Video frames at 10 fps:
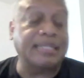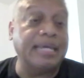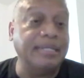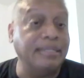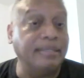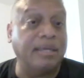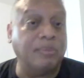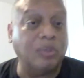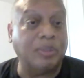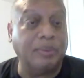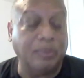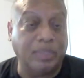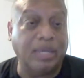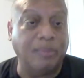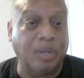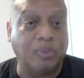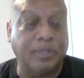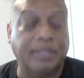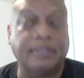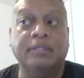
Kendi came up with